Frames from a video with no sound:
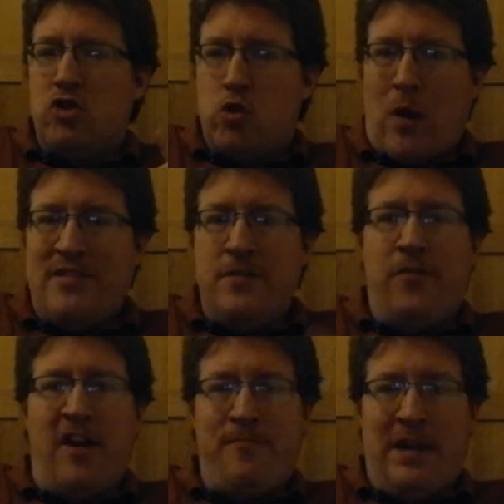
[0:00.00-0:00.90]

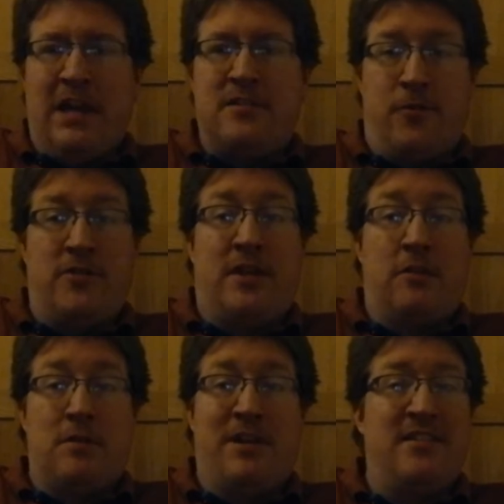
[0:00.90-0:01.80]
25 minutes of those
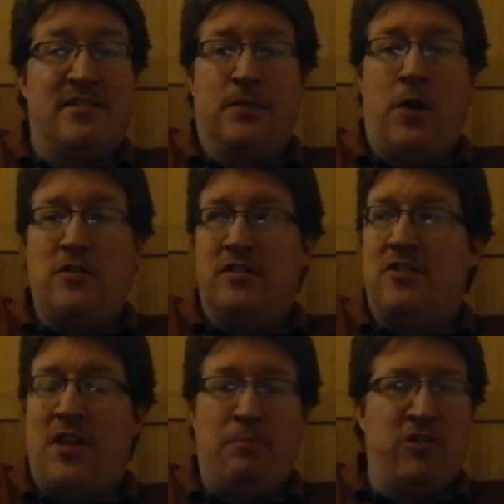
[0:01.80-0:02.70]
83 minutes is devoted
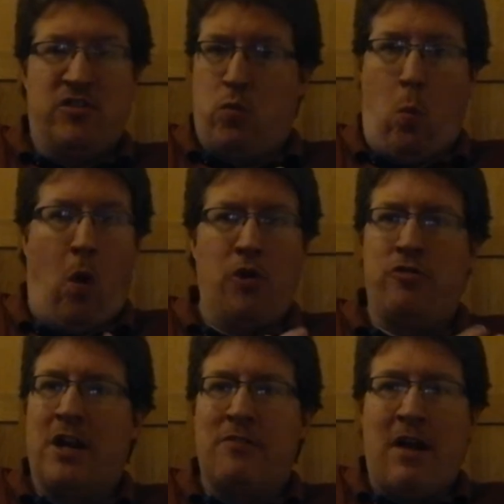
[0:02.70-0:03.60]
to them just
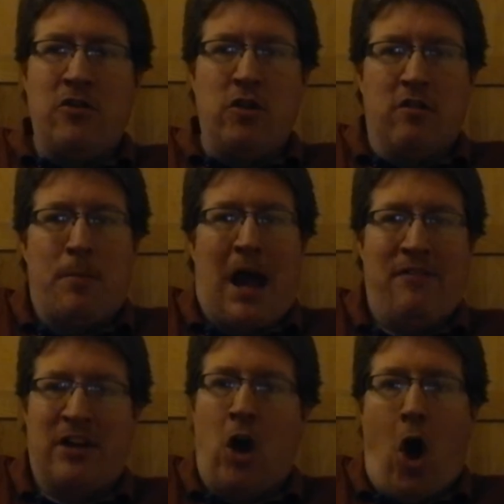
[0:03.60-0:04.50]
wandering around Europe,
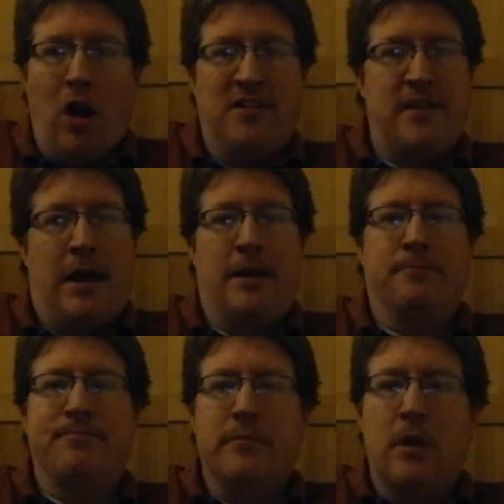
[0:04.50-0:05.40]
having a holiday.
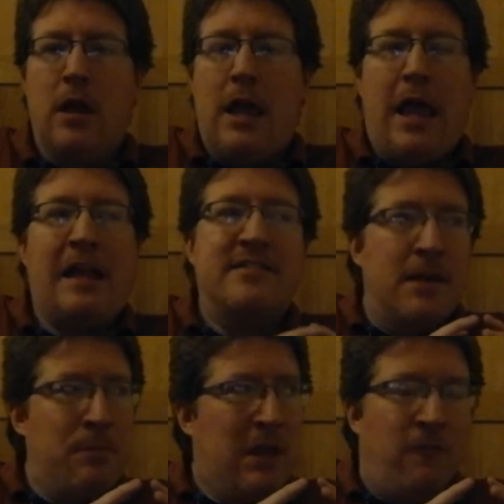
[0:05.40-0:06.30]
It's
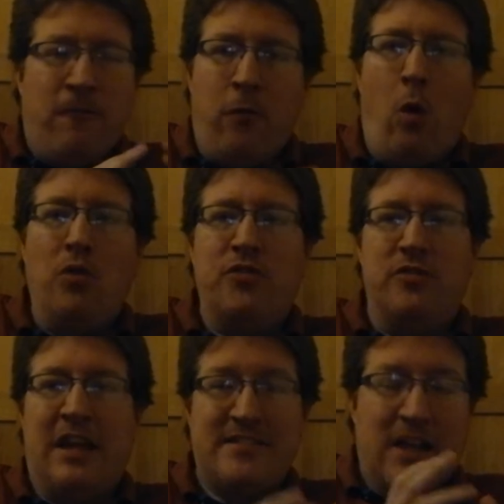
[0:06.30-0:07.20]
like being
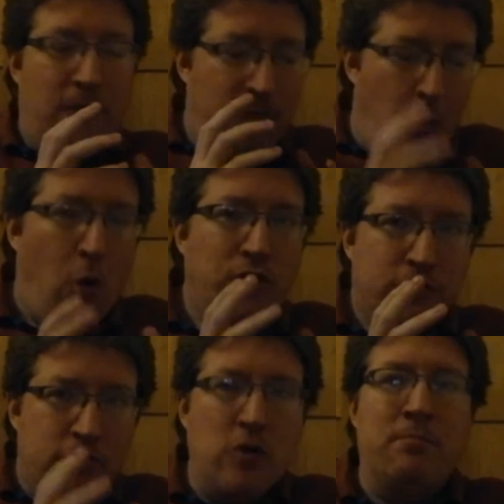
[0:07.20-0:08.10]
forced, it's like a
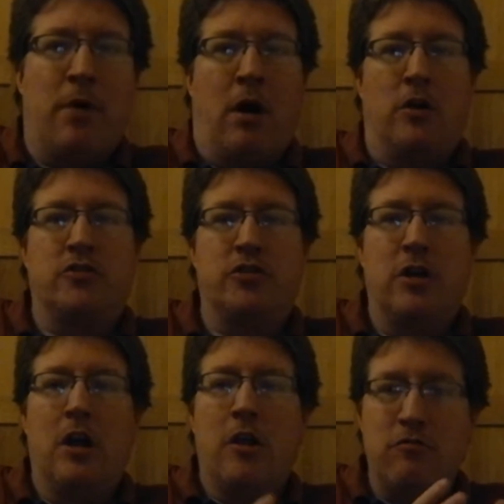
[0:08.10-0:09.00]
forced route march
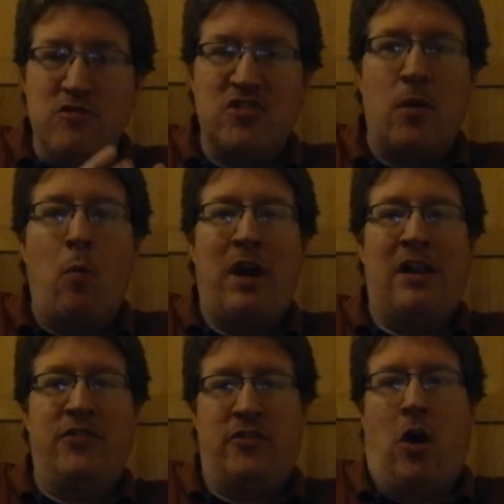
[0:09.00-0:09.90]
through someone
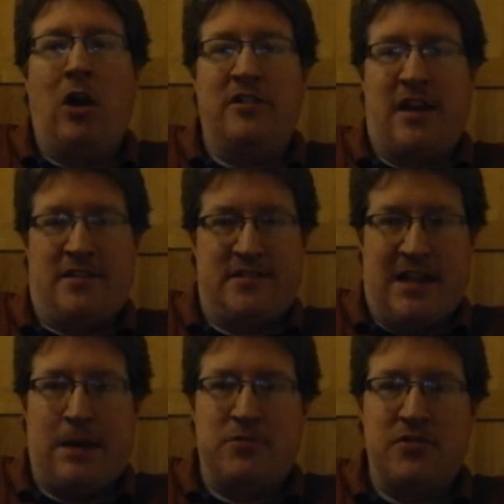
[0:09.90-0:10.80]
else's holiday
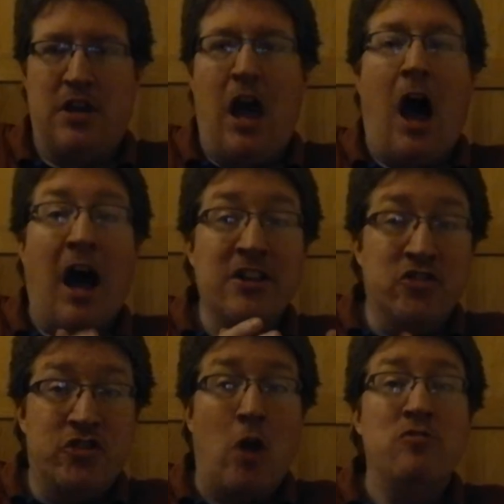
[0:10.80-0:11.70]
snaps. I
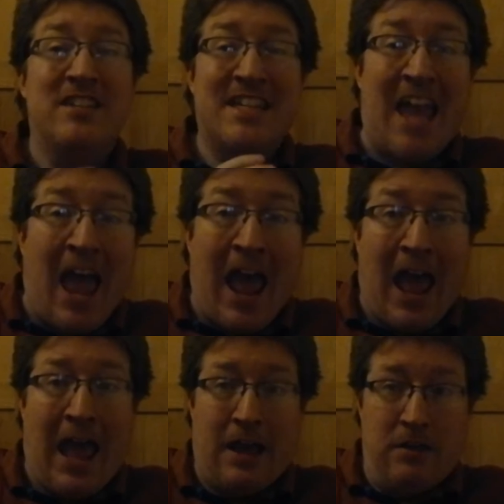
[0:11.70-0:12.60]
don't
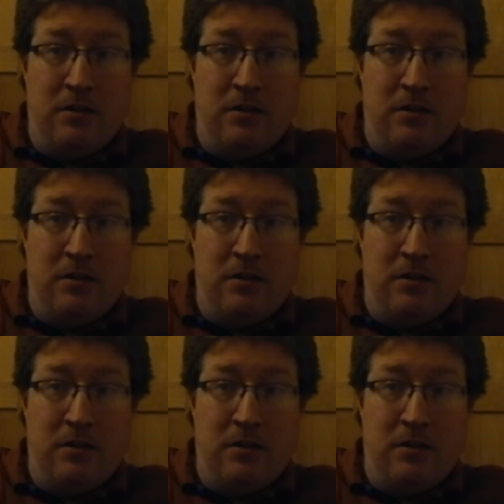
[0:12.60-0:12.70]
care